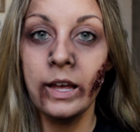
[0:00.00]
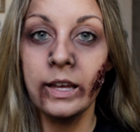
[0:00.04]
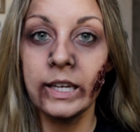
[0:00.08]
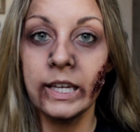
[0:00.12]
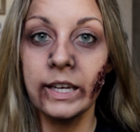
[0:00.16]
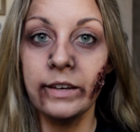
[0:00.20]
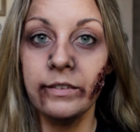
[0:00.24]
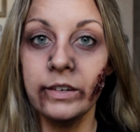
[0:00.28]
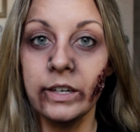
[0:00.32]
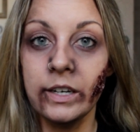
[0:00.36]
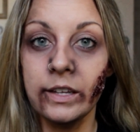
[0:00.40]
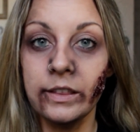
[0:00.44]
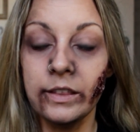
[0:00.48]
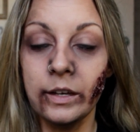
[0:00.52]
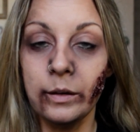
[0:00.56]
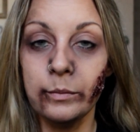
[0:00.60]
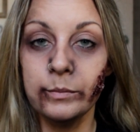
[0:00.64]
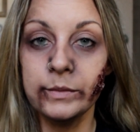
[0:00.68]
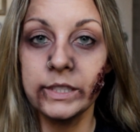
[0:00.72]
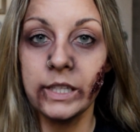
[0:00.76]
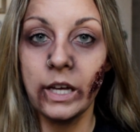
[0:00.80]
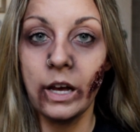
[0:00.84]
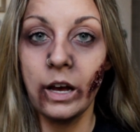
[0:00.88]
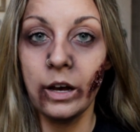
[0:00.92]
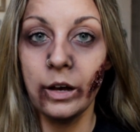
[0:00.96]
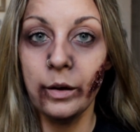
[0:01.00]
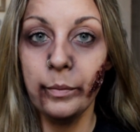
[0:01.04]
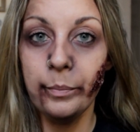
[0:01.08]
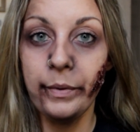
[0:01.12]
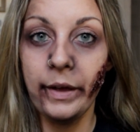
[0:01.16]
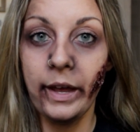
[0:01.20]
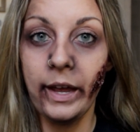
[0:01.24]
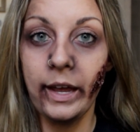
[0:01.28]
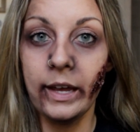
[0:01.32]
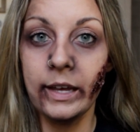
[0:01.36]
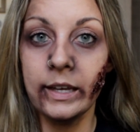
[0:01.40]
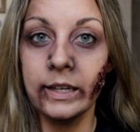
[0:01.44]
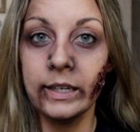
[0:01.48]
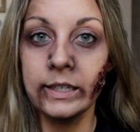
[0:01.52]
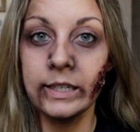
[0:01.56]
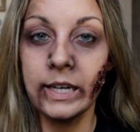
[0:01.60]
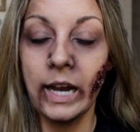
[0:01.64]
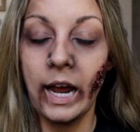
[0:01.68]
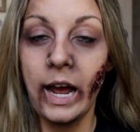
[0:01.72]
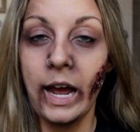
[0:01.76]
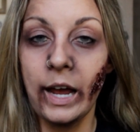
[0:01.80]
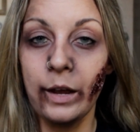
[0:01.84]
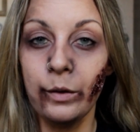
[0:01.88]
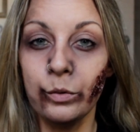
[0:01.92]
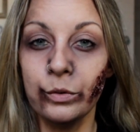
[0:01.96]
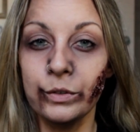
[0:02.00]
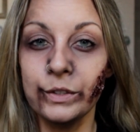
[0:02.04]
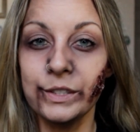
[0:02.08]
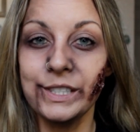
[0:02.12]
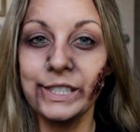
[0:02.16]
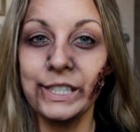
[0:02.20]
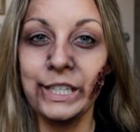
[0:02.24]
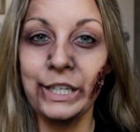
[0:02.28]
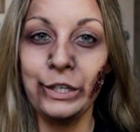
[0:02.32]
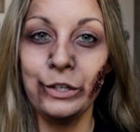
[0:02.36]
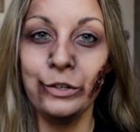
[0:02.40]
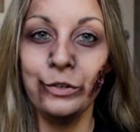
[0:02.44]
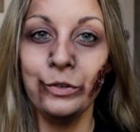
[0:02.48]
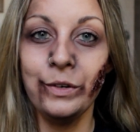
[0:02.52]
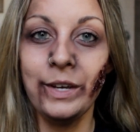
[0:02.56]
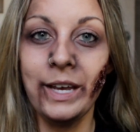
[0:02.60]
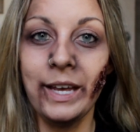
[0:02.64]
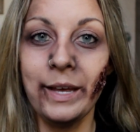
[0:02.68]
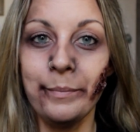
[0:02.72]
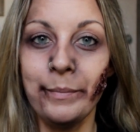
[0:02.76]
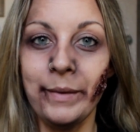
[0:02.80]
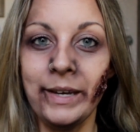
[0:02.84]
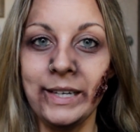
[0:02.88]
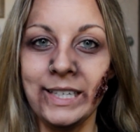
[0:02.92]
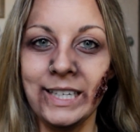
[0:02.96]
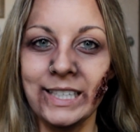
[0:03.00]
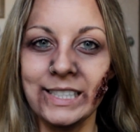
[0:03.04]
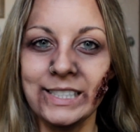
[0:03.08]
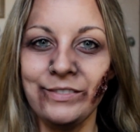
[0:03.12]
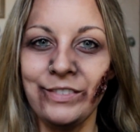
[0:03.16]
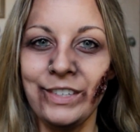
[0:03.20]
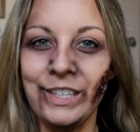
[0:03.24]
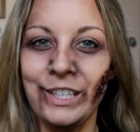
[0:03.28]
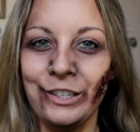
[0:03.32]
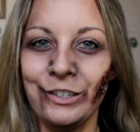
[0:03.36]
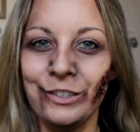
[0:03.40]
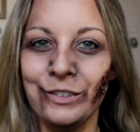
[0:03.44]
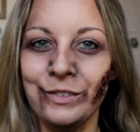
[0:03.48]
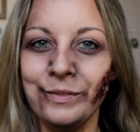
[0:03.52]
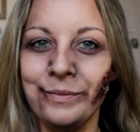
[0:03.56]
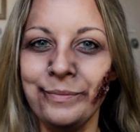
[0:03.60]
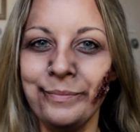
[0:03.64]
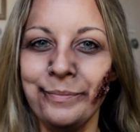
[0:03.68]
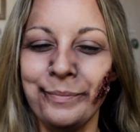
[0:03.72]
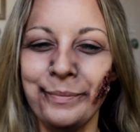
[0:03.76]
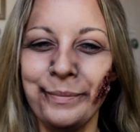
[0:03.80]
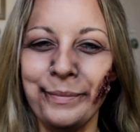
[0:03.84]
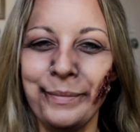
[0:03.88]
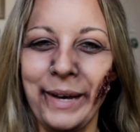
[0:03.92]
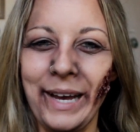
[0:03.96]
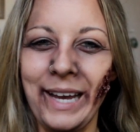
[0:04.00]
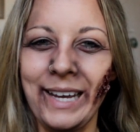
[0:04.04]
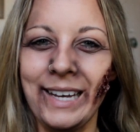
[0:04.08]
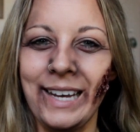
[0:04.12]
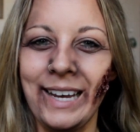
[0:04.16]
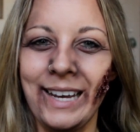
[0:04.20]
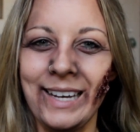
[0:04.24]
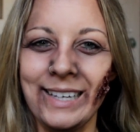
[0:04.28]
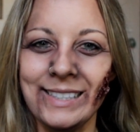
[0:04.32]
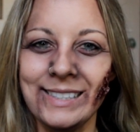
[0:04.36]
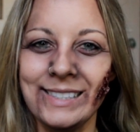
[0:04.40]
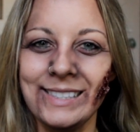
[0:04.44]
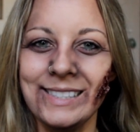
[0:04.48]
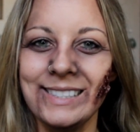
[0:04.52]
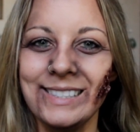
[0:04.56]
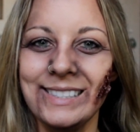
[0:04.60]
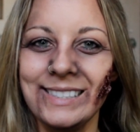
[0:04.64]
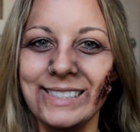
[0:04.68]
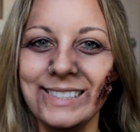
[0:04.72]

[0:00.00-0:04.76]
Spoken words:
give it a thumbs up, and I will see you in my next video. Bye guys.